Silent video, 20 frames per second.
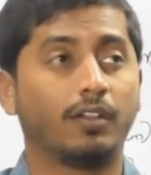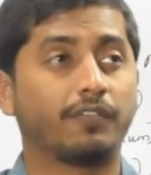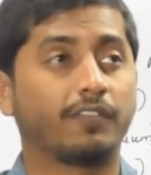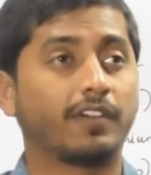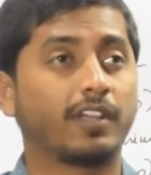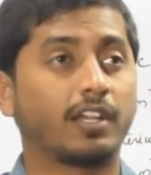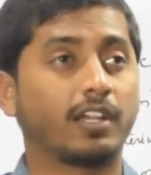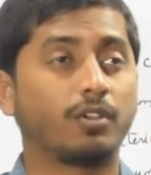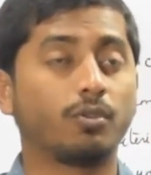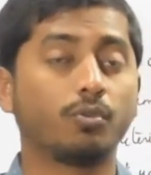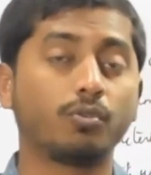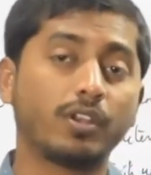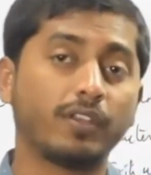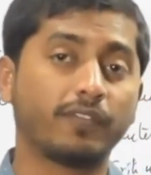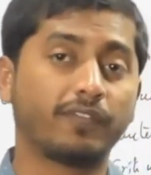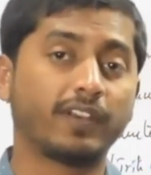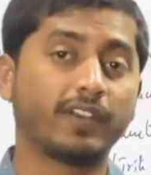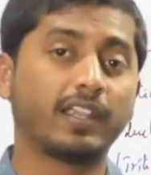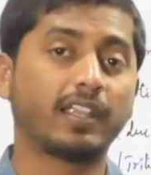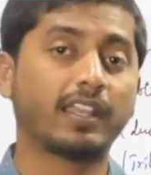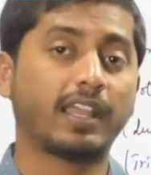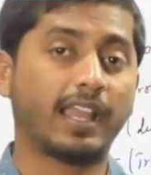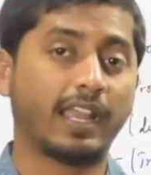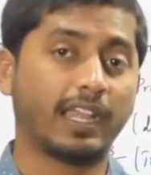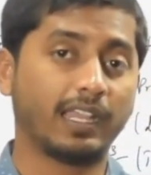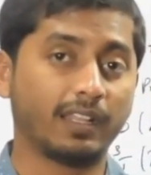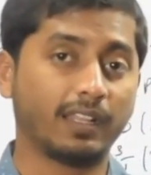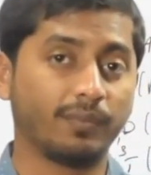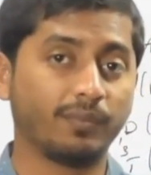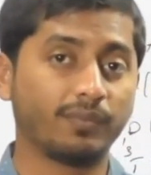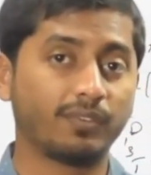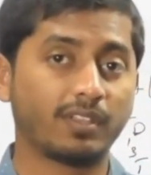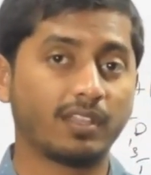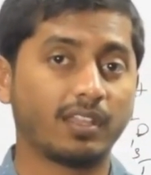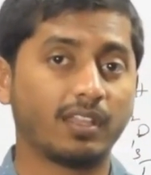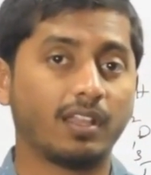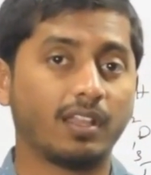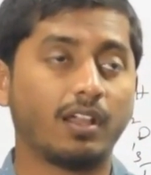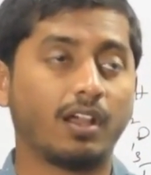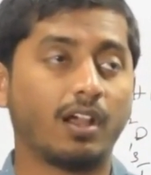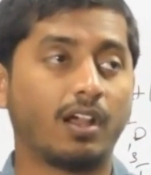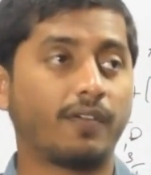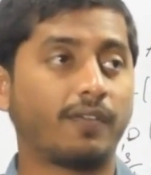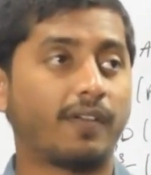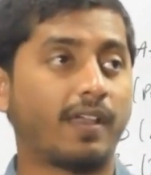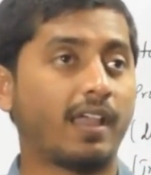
for two different atoms of